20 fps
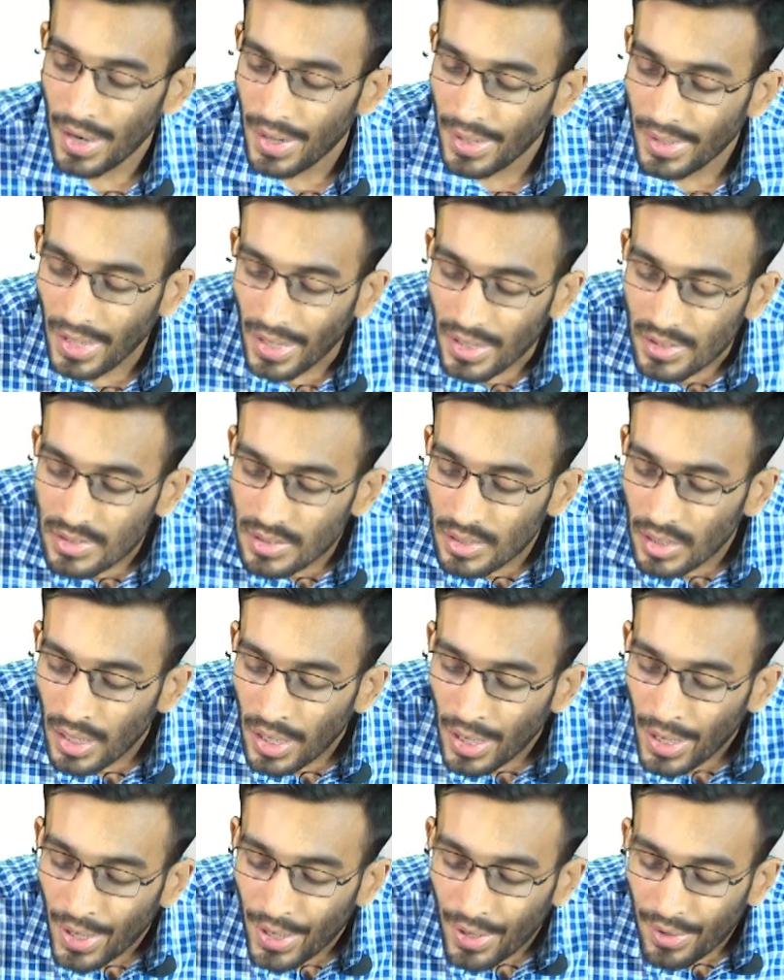Next,
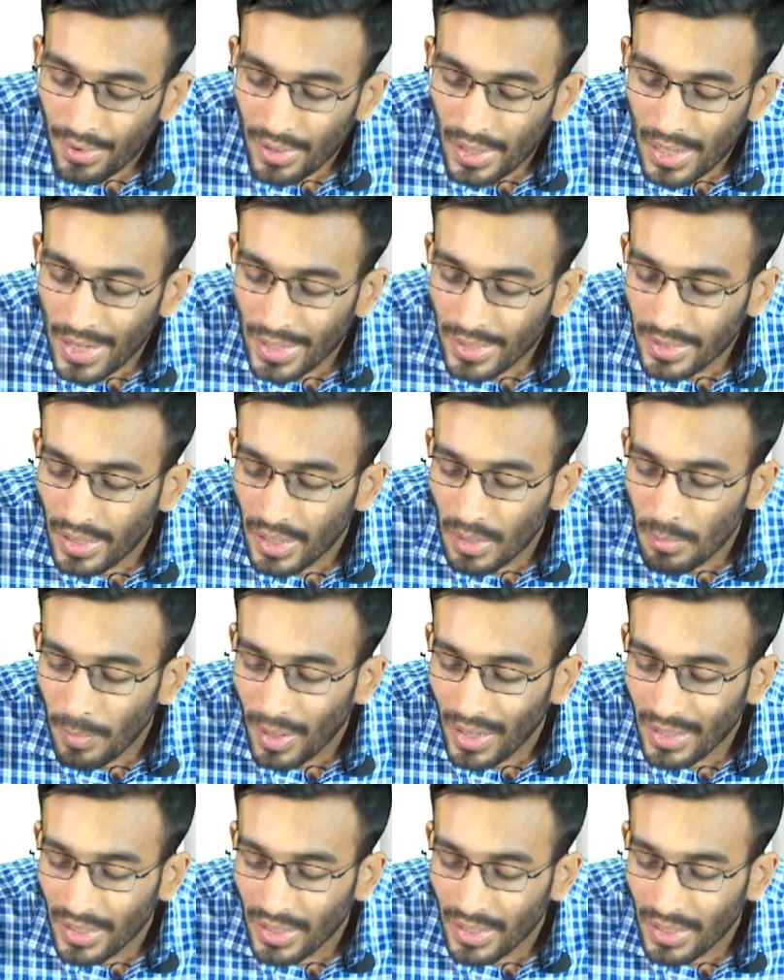related party